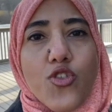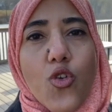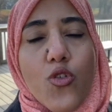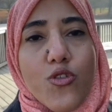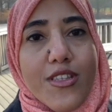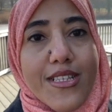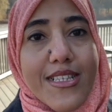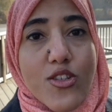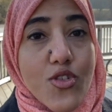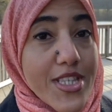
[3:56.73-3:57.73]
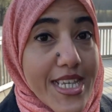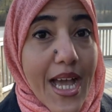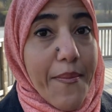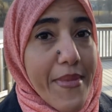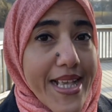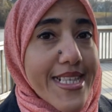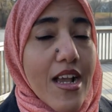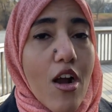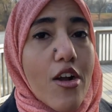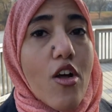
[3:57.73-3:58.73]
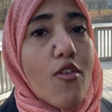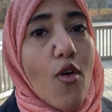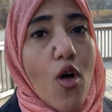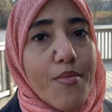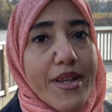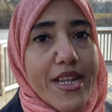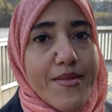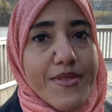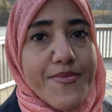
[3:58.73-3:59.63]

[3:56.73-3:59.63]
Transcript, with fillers: place to go to this to see amazing art of all